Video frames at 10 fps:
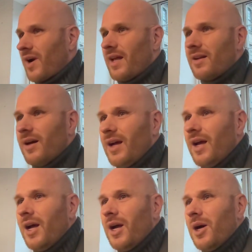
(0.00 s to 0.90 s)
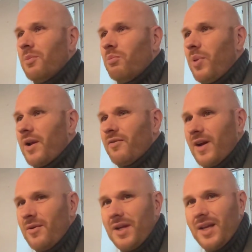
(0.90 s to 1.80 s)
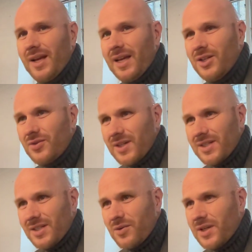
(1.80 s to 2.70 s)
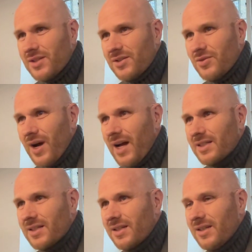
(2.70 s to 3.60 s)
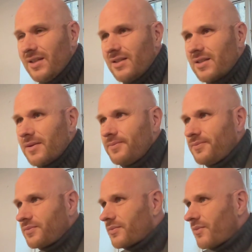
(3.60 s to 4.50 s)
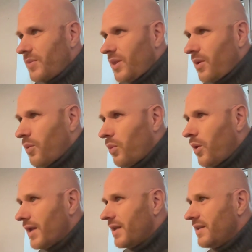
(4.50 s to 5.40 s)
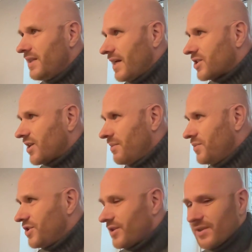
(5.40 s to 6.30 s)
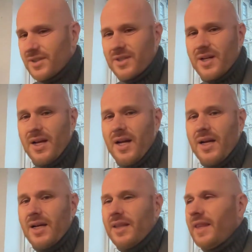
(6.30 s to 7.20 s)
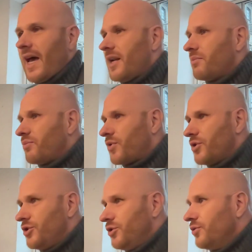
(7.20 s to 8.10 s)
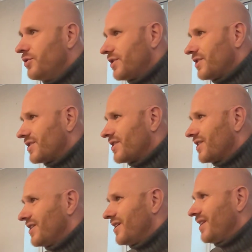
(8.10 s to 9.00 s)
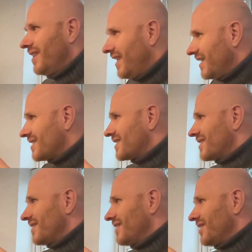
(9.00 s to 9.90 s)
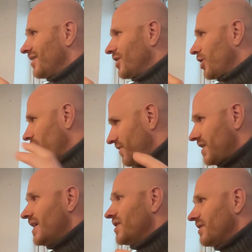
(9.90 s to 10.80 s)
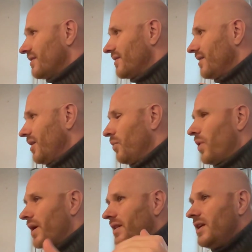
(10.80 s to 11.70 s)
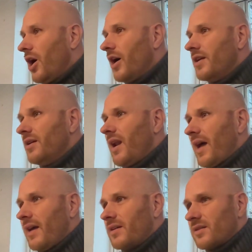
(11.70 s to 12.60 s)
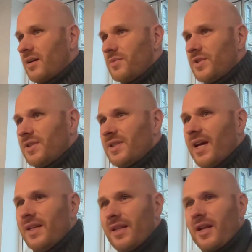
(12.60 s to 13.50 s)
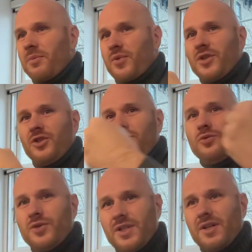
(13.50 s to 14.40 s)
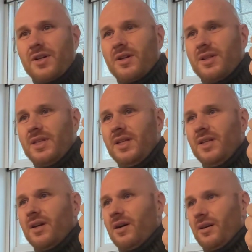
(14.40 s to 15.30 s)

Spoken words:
right. But a very interesting question to ask is, what are the assumptions that produces this conversation? What are the underlying assumptions that are producing the